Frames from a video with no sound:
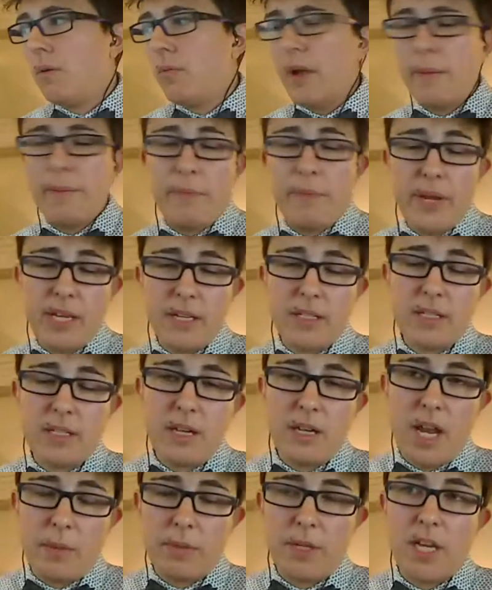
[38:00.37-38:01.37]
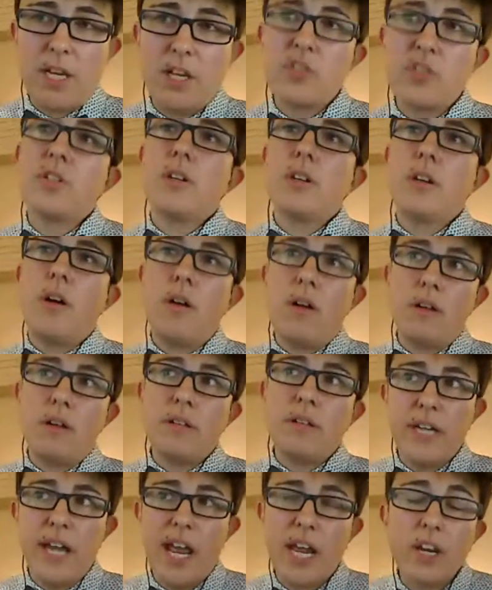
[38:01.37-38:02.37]
web-based application
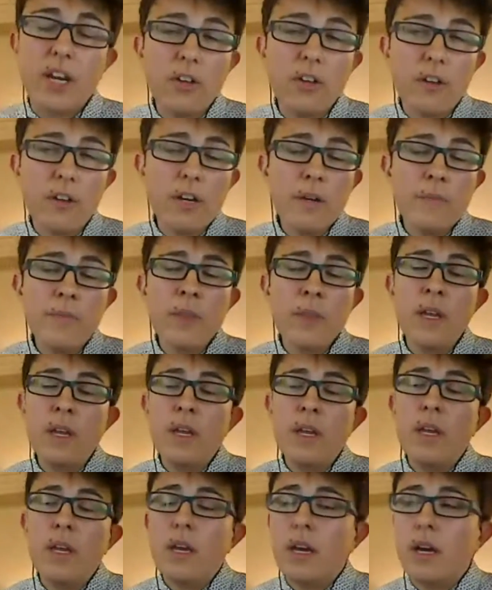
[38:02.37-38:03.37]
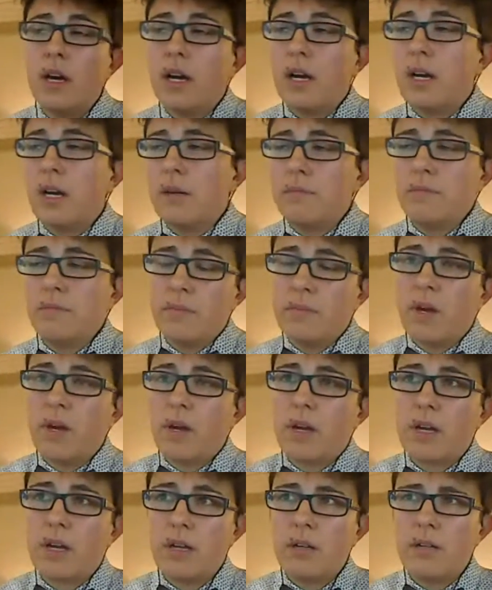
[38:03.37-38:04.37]
all in Angular
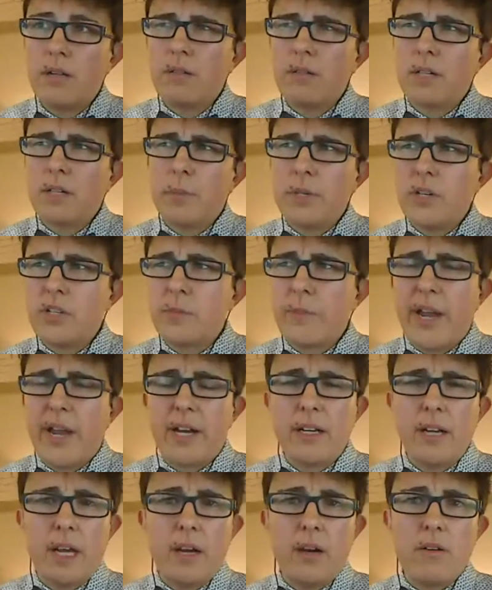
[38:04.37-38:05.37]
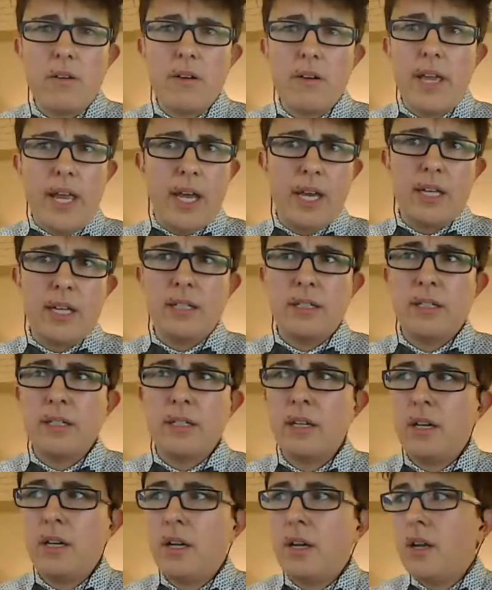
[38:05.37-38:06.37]
a couple years back now,
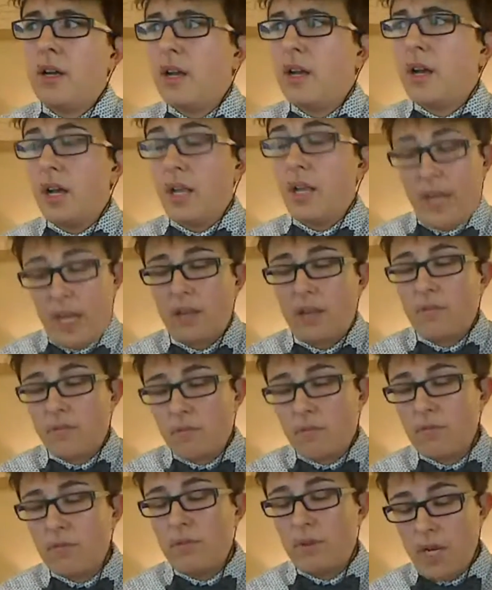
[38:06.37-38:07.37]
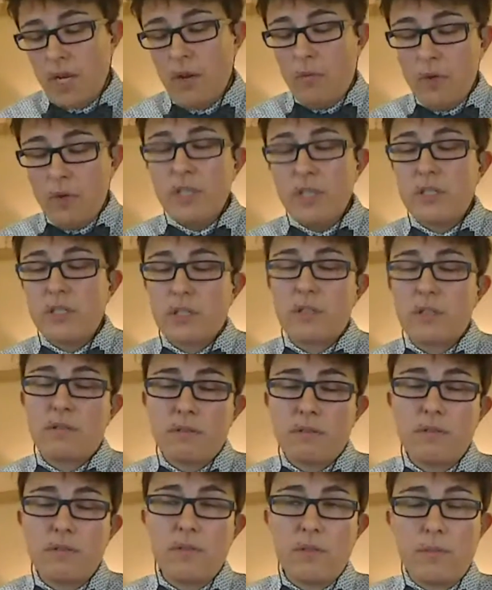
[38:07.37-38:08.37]
and like it was
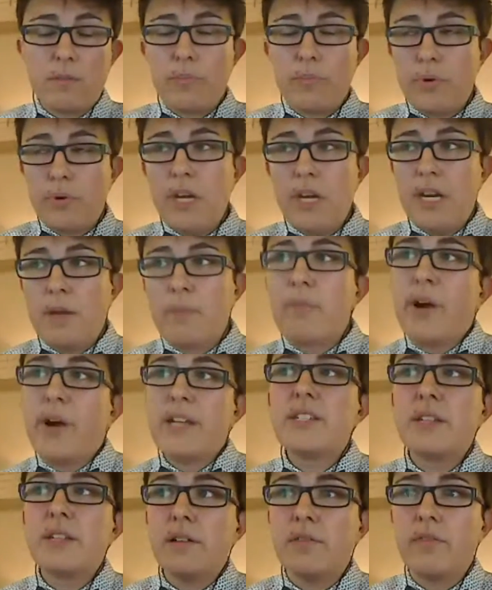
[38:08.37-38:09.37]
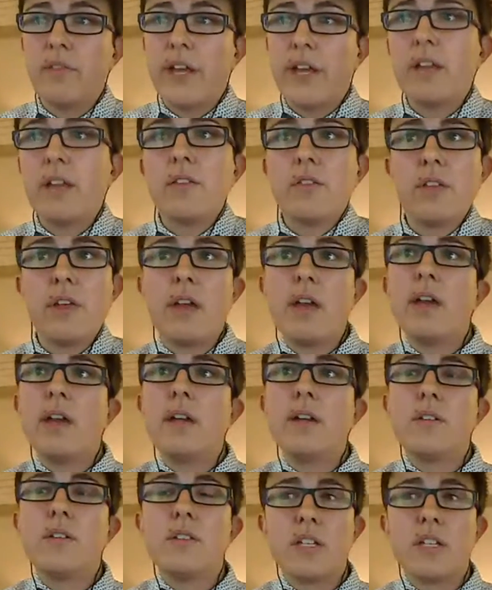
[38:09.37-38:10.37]
pretty impressive, like
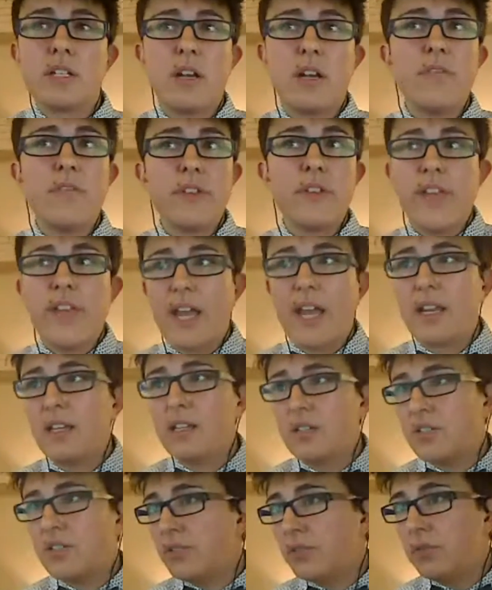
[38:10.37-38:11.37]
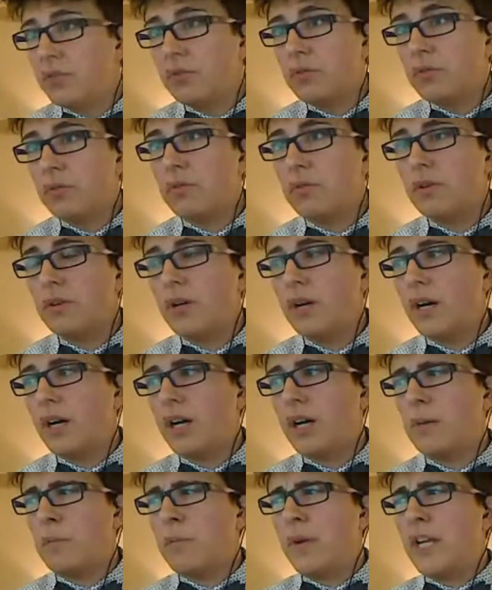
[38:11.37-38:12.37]
the stuff that can do,
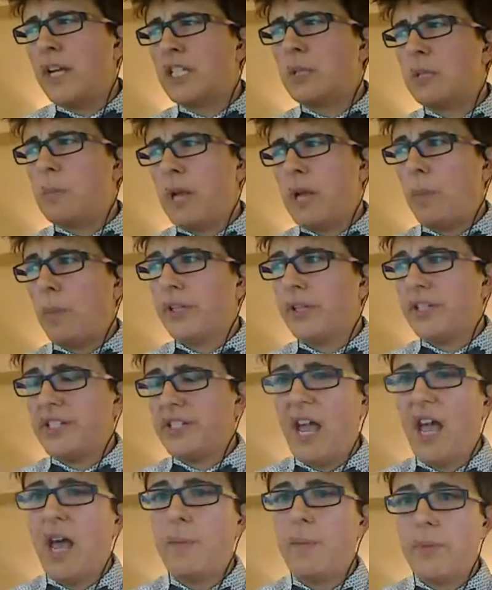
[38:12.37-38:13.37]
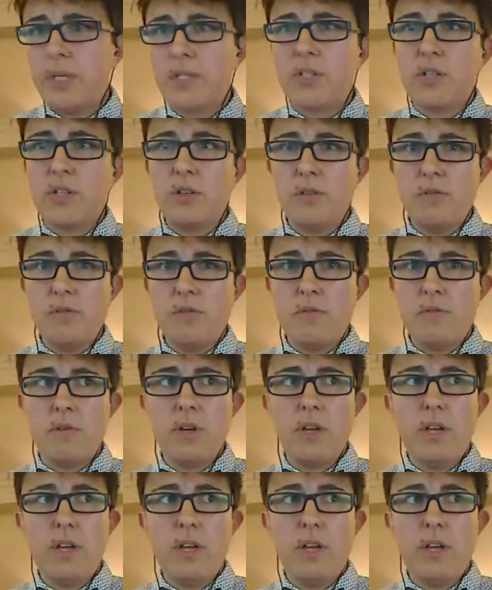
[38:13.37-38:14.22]
and to be able to tap into